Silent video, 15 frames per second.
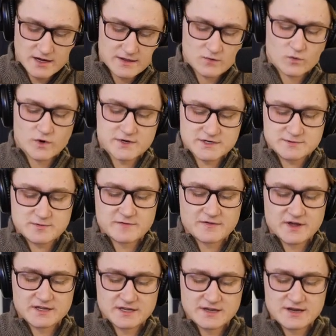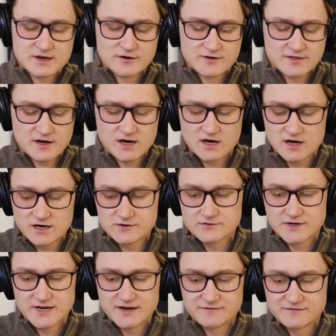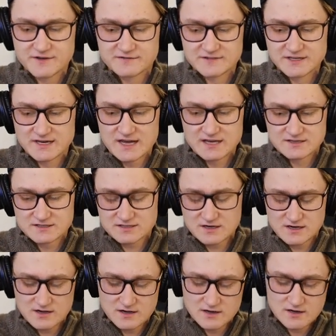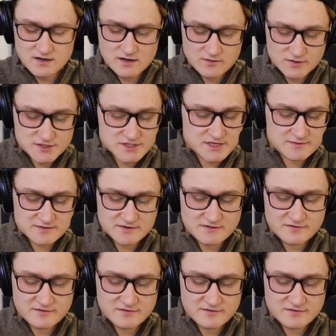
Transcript: and the waters prevailed on the earth a hundred and fifty days, which seems